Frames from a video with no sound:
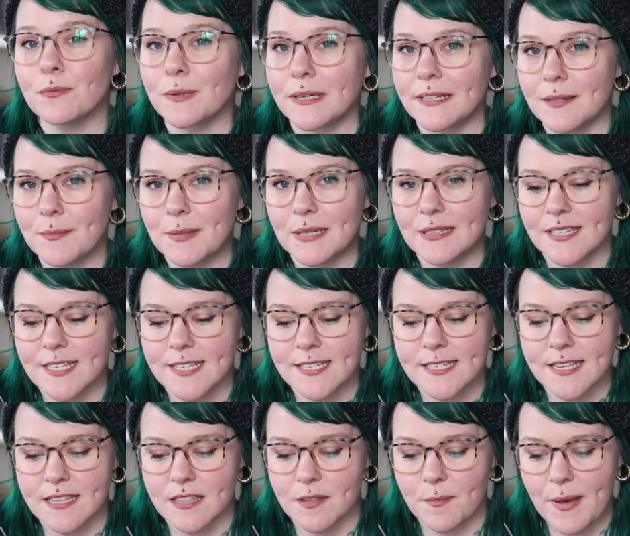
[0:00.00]
reel about
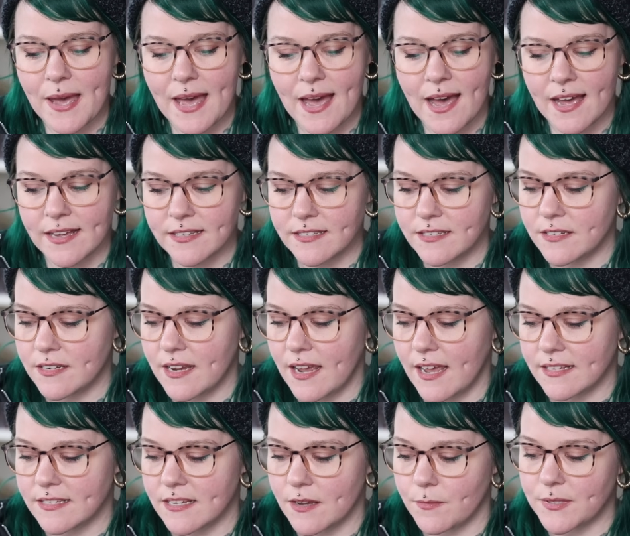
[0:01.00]
this in the past,
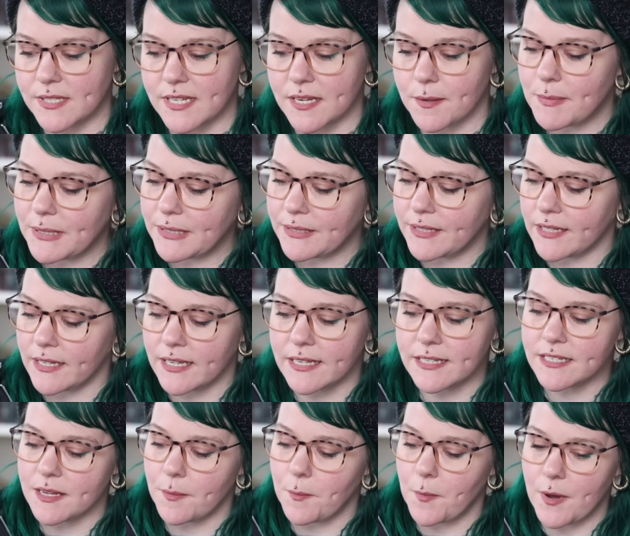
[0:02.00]
as I was like building
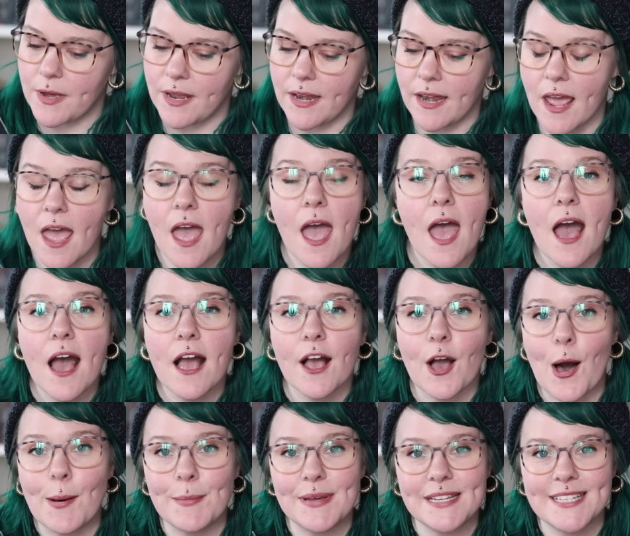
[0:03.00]
it, someone
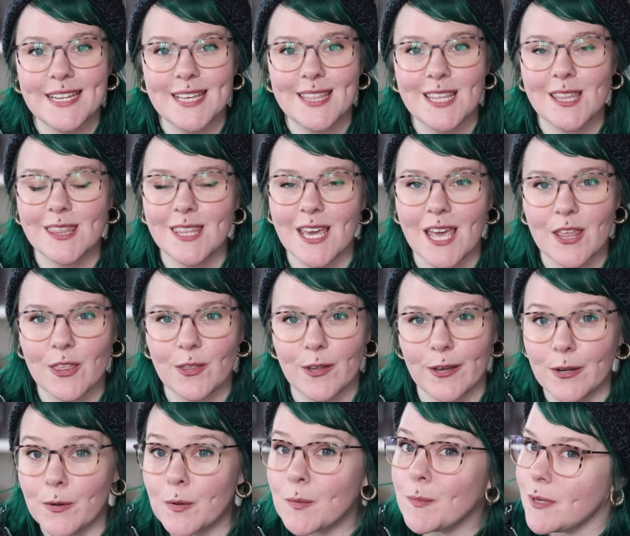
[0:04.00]
commented that they
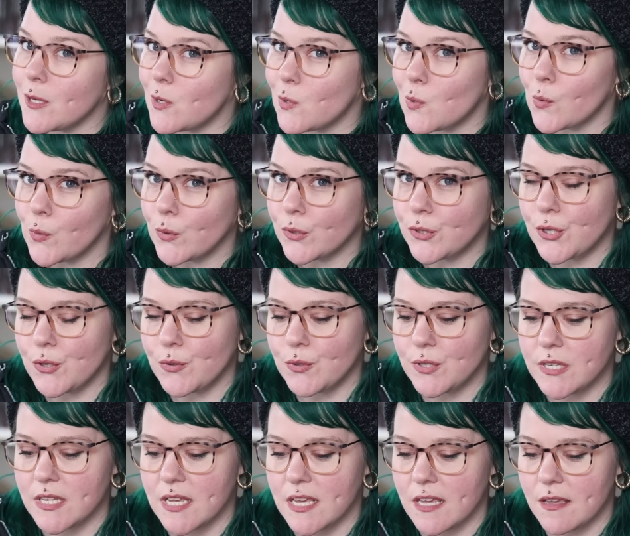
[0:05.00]
thought it would be cool to
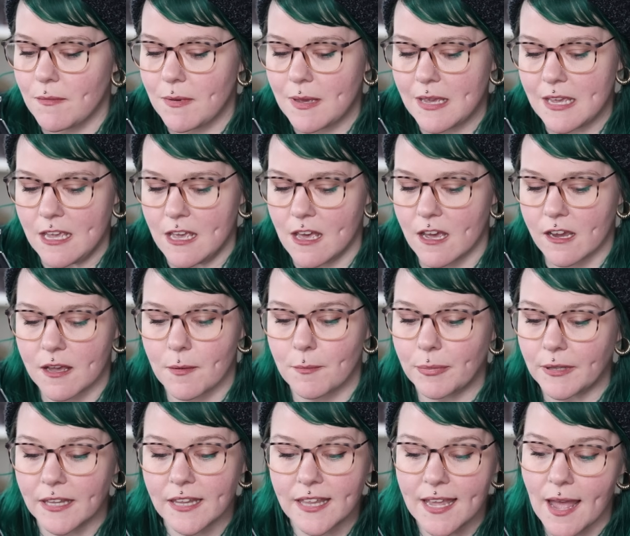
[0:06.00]
see me
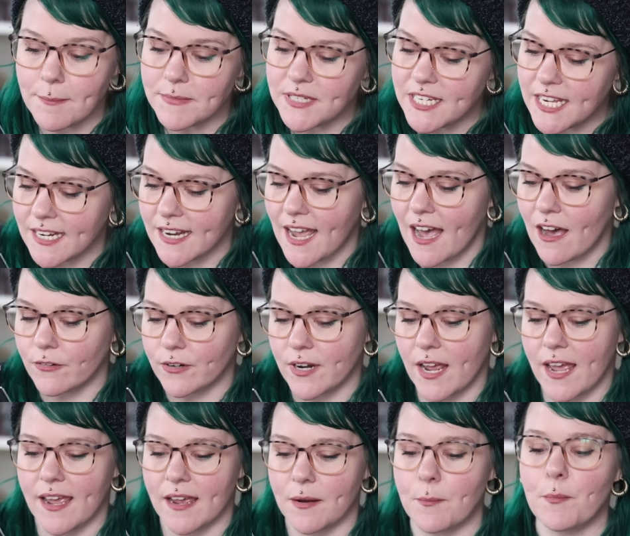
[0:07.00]
completely empty it out
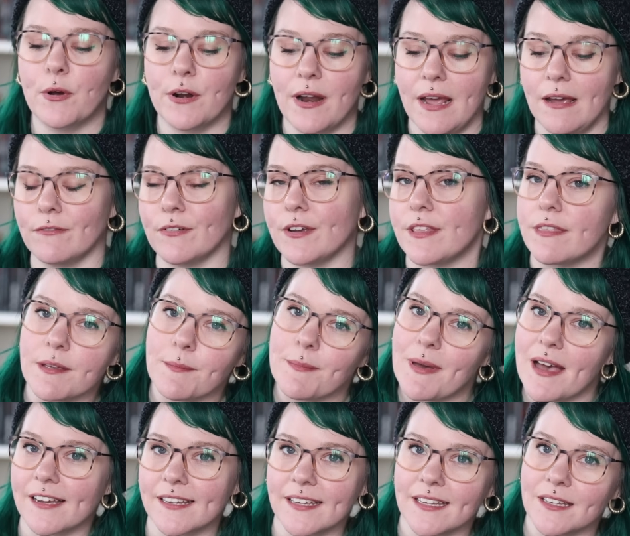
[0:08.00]
and put everything
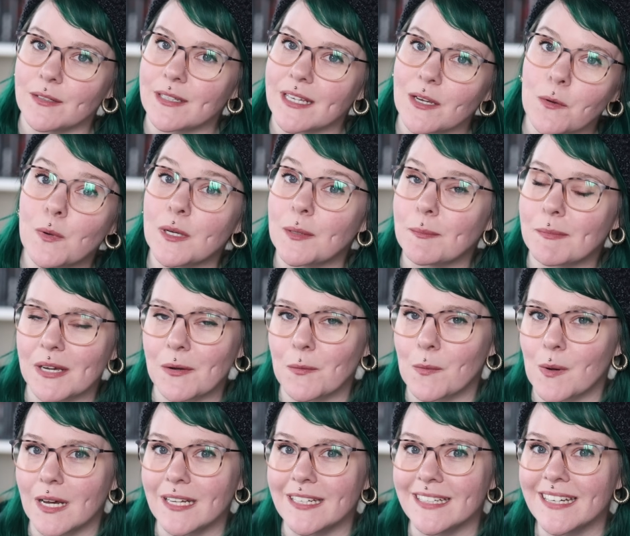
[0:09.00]
back in like one by
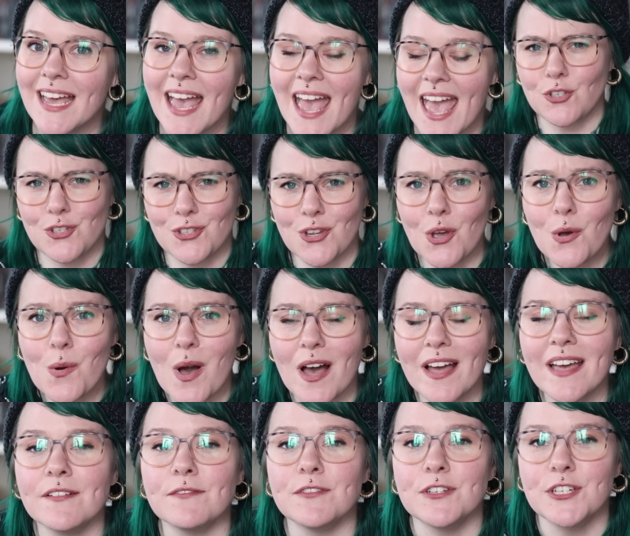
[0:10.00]
one. So
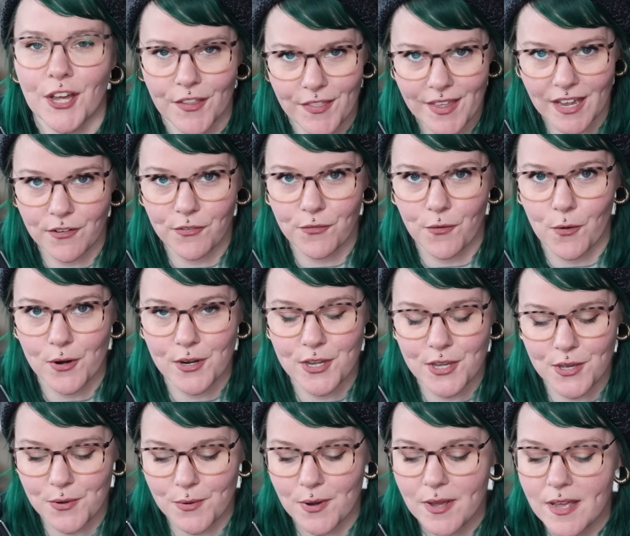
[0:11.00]
I have done that for
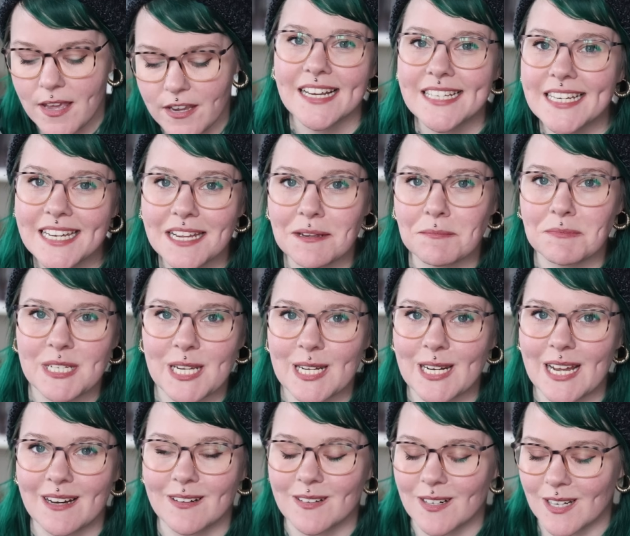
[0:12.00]
you. I didn't empty
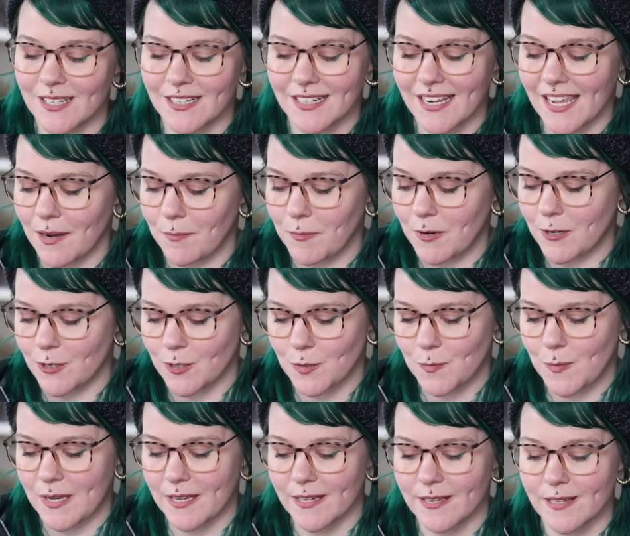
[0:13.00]
it out on camera
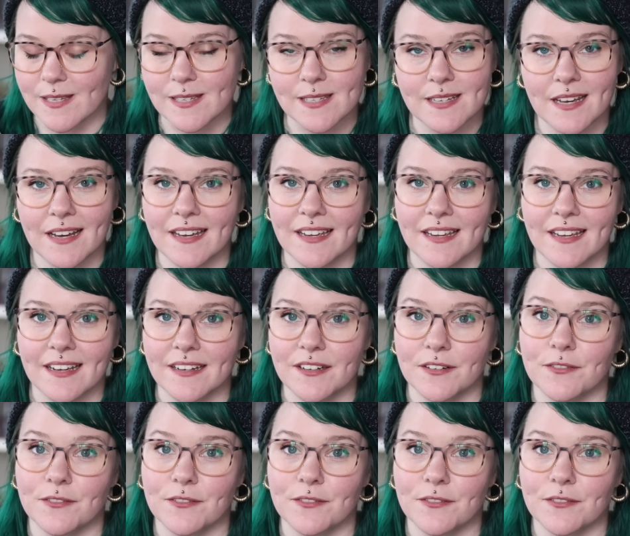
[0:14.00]
just because I